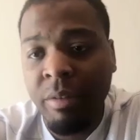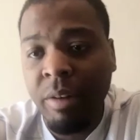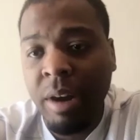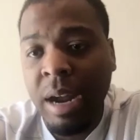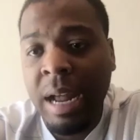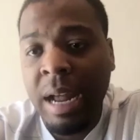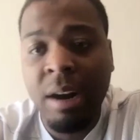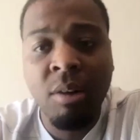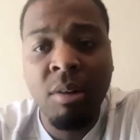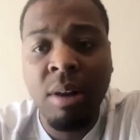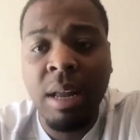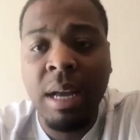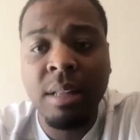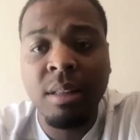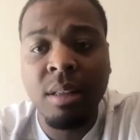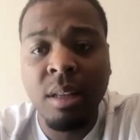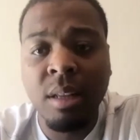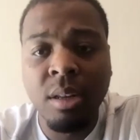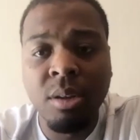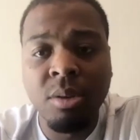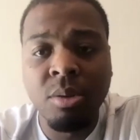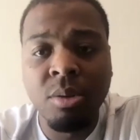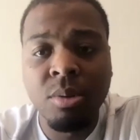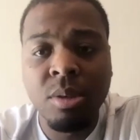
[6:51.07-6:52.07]
I don't like to
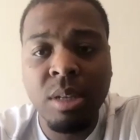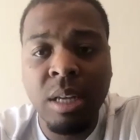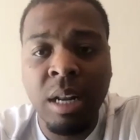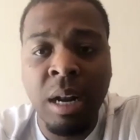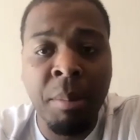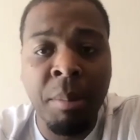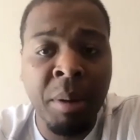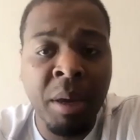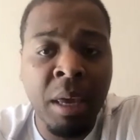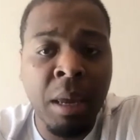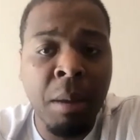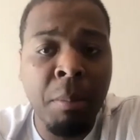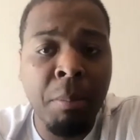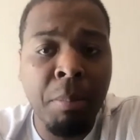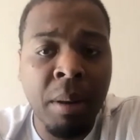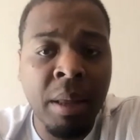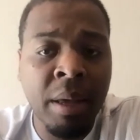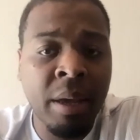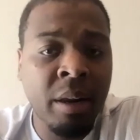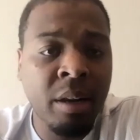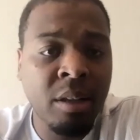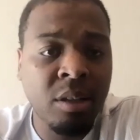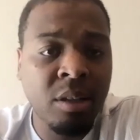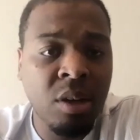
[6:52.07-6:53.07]
lose, and I'm gonna keep
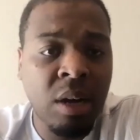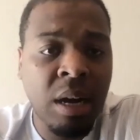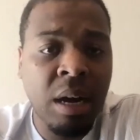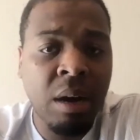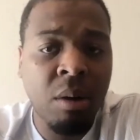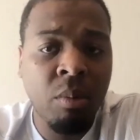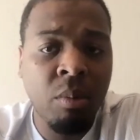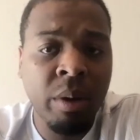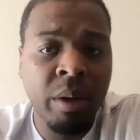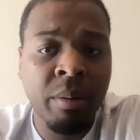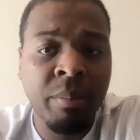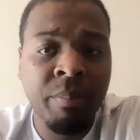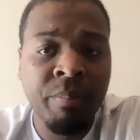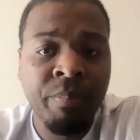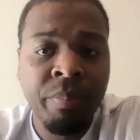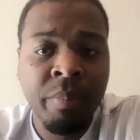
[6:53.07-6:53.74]
playing until I win.